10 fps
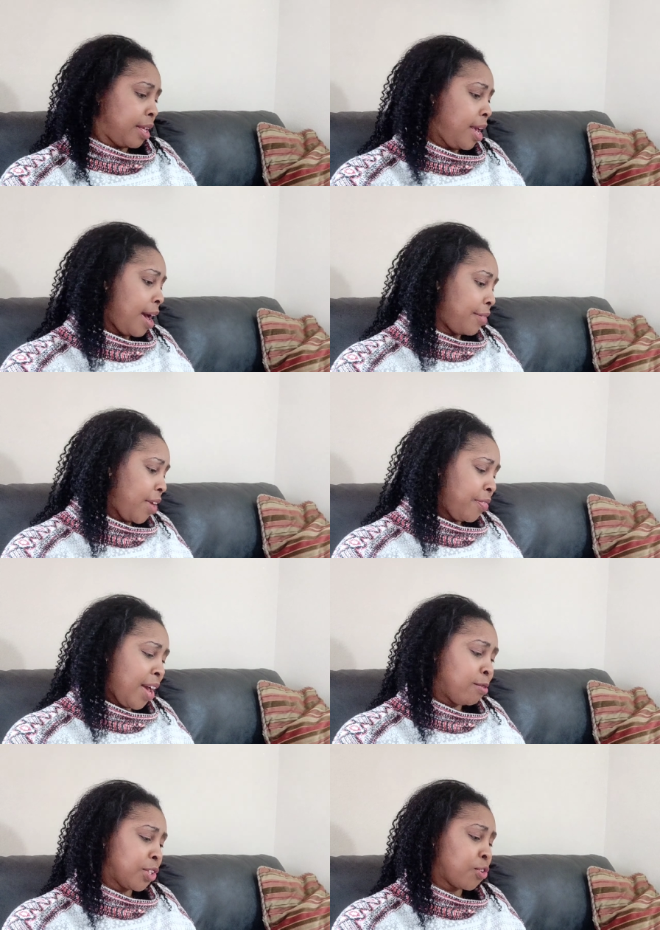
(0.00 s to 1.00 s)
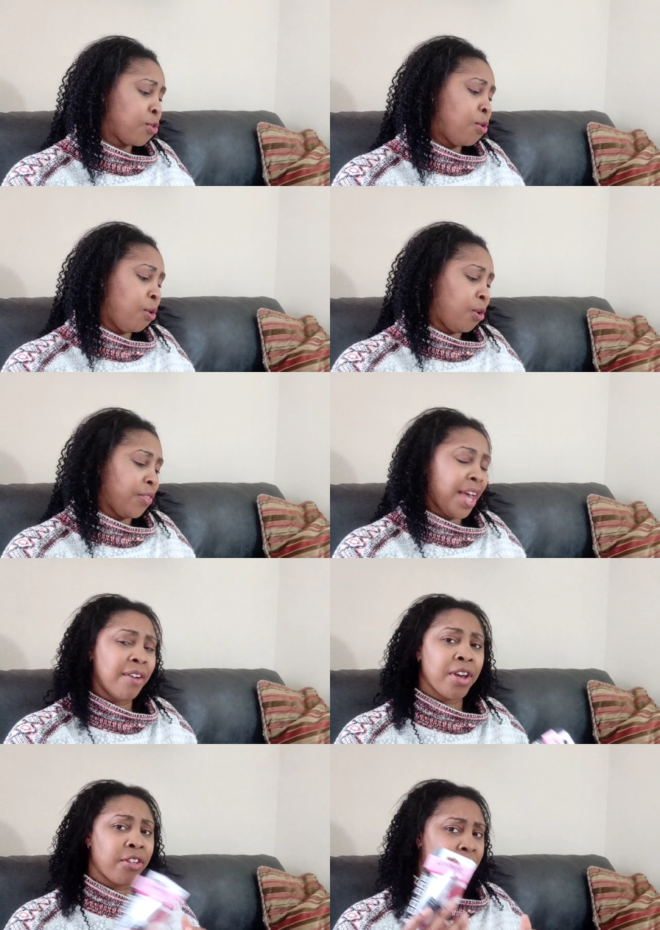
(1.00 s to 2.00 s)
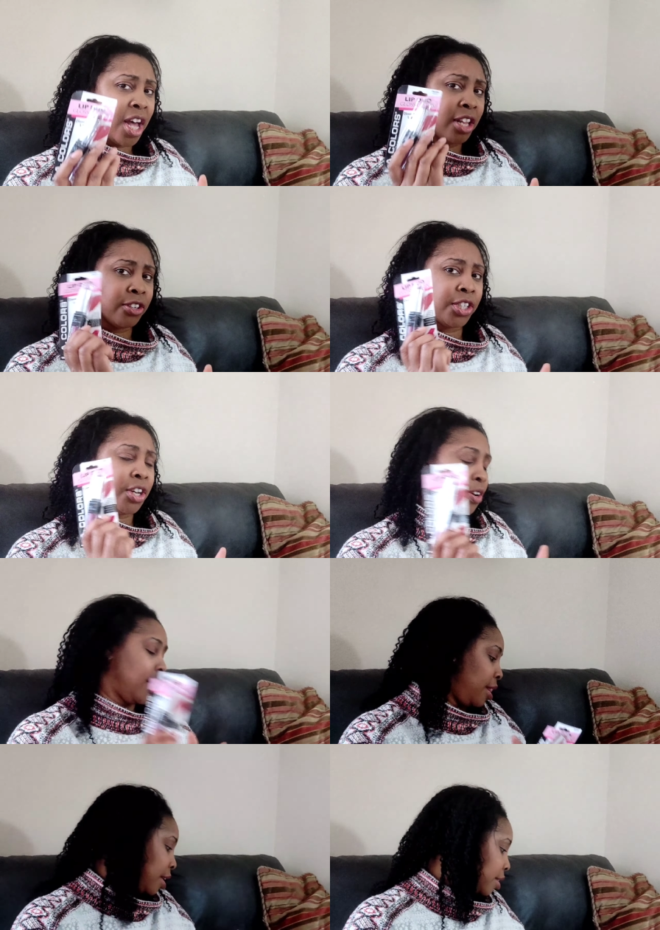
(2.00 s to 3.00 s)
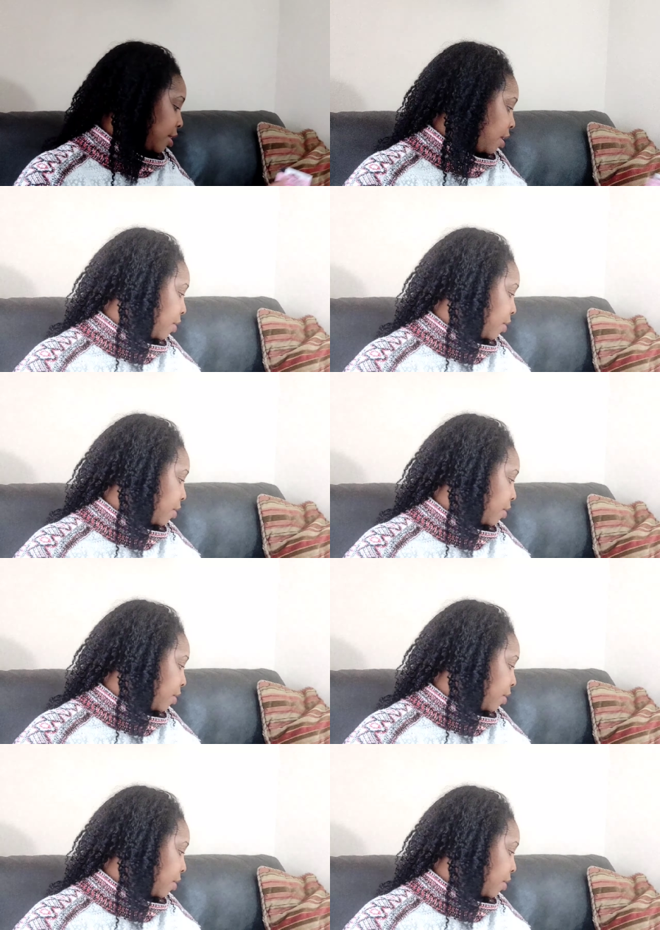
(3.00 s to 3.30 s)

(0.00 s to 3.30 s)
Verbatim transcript: yeah, I thought that was cool. They have other colors though in this.